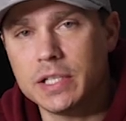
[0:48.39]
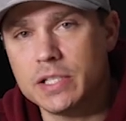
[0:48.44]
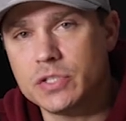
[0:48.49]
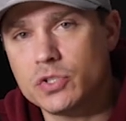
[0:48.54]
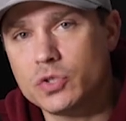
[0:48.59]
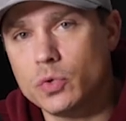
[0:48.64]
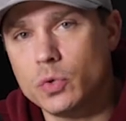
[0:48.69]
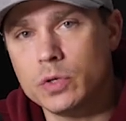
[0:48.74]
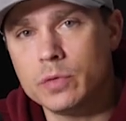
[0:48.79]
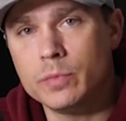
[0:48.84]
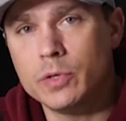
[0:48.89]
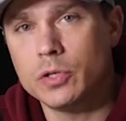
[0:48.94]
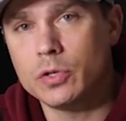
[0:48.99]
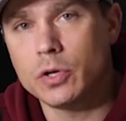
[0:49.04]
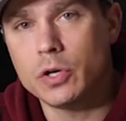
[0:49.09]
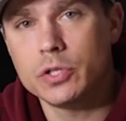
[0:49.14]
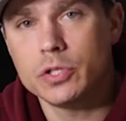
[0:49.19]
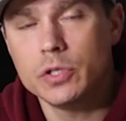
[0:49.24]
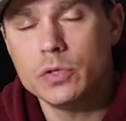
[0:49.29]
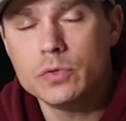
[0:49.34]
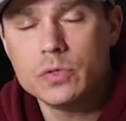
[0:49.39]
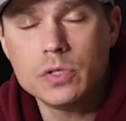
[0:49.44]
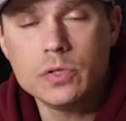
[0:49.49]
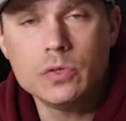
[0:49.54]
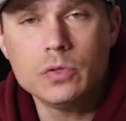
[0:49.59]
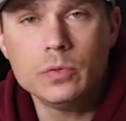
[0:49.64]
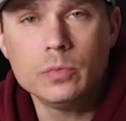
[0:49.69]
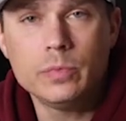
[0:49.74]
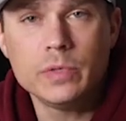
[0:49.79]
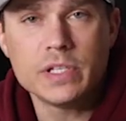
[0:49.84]
That's Jordan Miller on
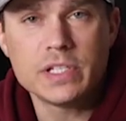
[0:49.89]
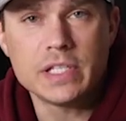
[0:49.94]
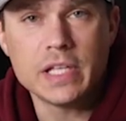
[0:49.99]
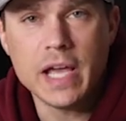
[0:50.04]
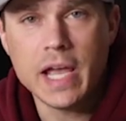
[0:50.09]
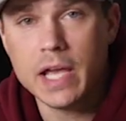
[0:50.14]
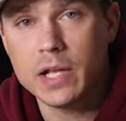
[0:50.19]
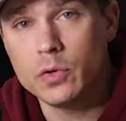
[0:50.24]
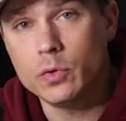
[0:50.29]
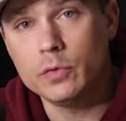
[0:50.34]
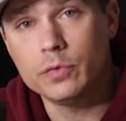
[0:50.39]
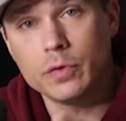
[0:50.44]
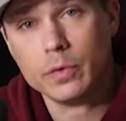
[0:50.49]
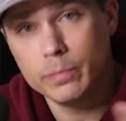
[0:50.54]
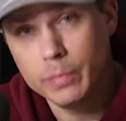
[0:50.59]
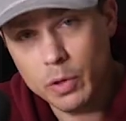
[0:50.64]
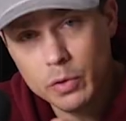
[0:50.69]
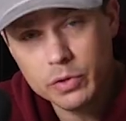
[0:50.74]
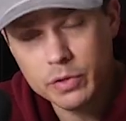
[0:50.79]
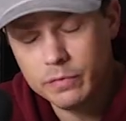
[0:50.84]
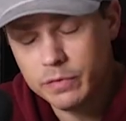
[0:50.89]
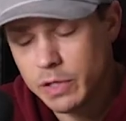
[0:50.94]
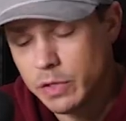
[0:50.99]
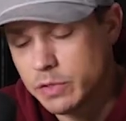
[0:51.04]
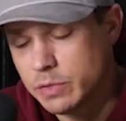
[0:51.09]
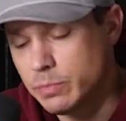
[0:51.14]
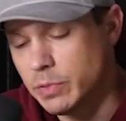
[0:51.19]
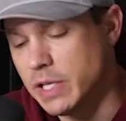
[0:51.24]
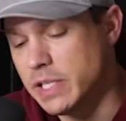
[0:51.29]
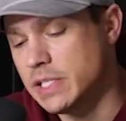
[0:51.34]
YouTube is the handle for both of
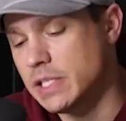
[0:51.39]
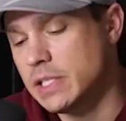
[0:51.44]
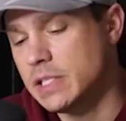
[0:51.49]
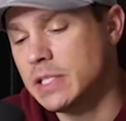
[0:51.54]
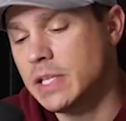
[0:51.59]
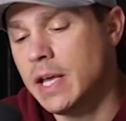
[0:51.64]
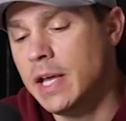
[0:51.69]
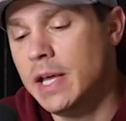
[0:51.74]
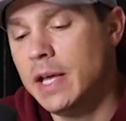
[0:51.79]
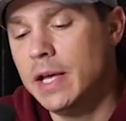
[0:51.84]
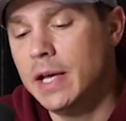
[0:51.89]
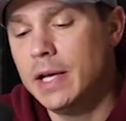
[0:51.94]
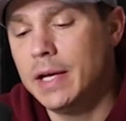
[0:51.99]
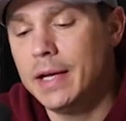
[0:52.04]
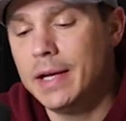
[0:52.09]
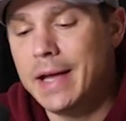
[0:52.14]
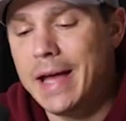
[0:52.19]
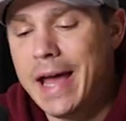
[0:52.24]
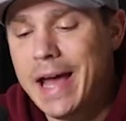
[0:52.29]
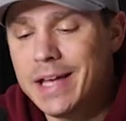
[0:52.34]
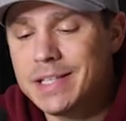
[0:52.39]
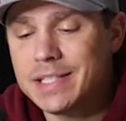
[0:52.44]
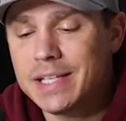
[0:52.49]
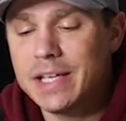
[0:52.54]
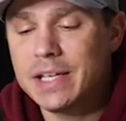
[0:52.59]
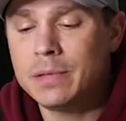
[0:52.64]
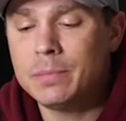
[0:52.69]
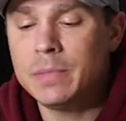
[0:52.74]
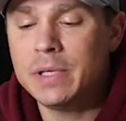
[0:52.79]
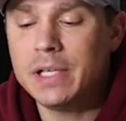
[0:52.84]
those places,
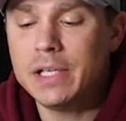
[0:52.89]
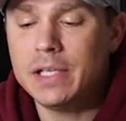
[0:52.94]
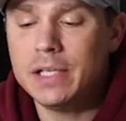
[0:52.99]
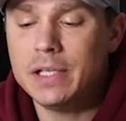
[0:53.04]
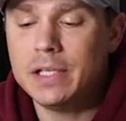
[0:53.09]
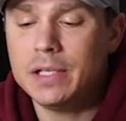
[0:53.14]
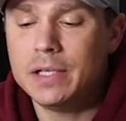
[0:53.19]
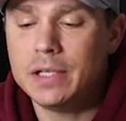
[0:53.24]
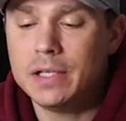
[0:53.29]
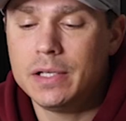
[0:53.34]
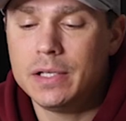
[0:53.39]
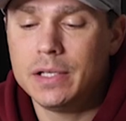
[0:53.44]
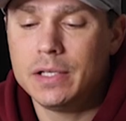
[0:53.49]
asking me